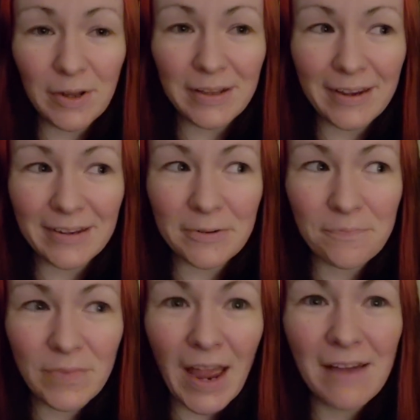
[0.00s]
It like
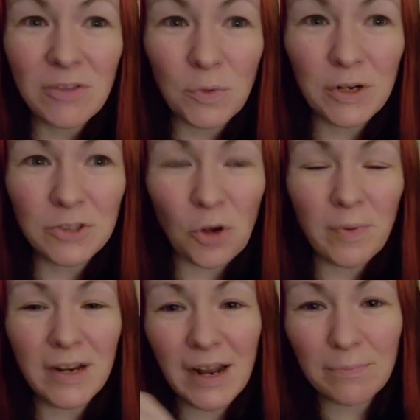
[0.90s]
I have the windows
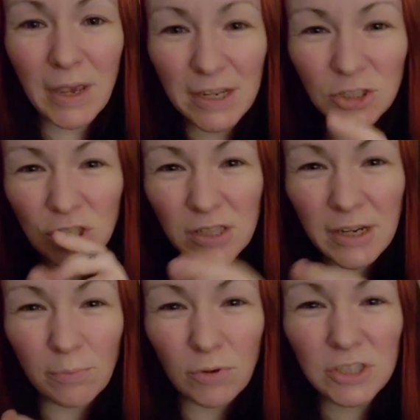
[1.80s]
open and I make it just
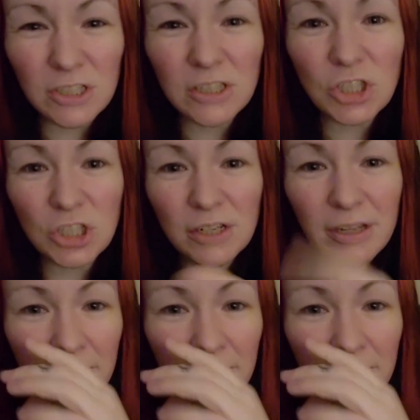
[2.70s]
like briskly chill. I